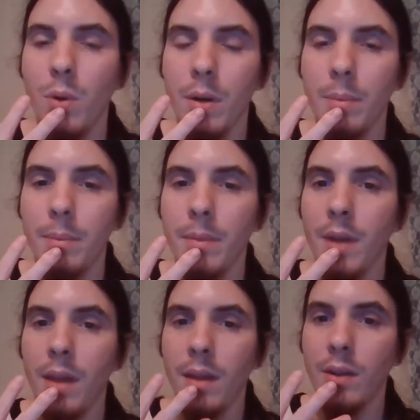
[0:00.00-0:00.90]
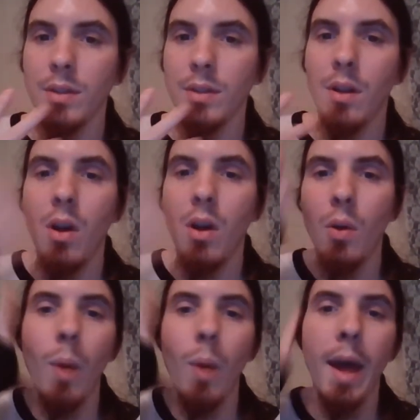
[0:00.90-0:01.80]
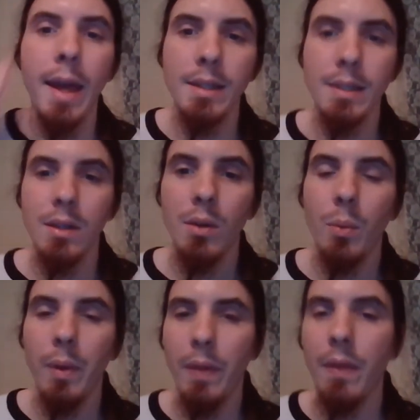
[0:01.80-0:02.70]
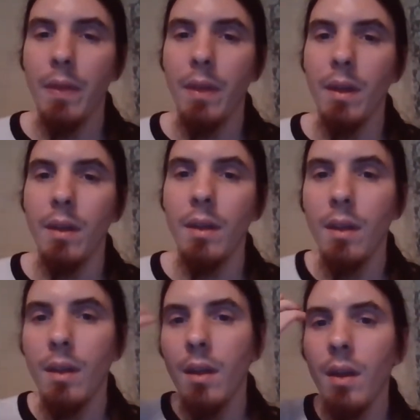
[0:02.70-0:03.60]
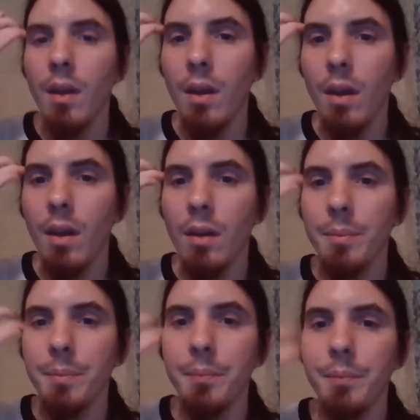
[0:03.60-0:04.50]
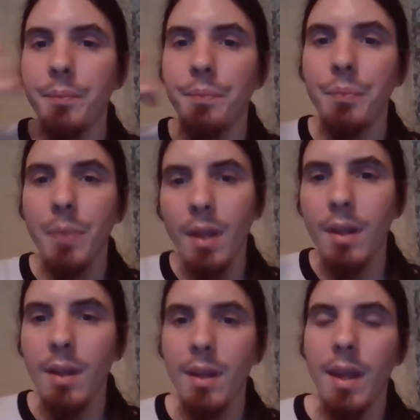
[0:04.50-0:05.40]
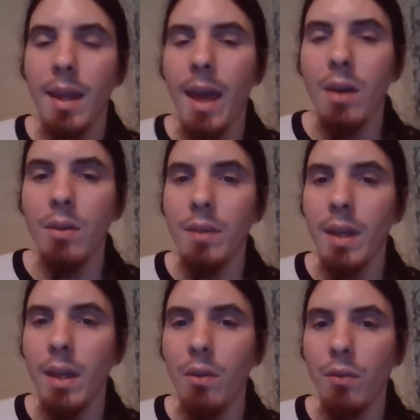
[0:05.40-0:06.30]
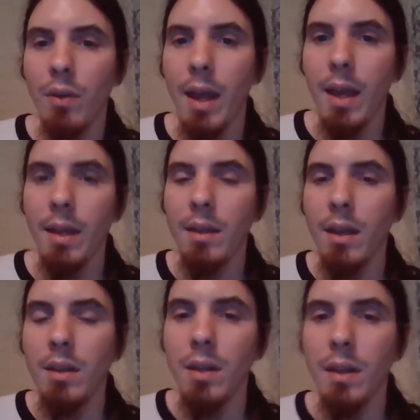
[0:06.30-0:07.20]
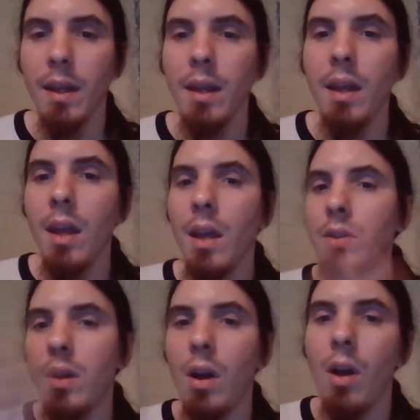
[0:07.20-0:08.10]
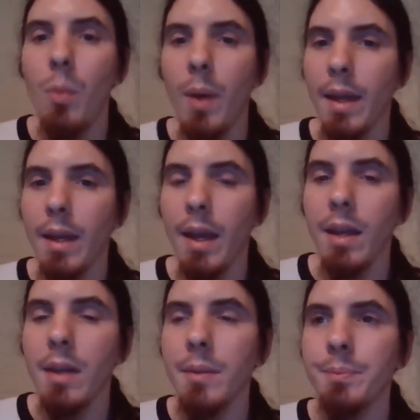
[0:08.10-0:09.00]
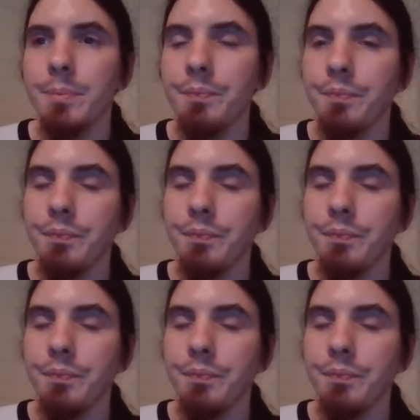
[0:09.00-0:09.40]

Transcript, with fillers: form, nothing, just all white with the um, gown thing over her head, the nun looking thing, just all white. And um,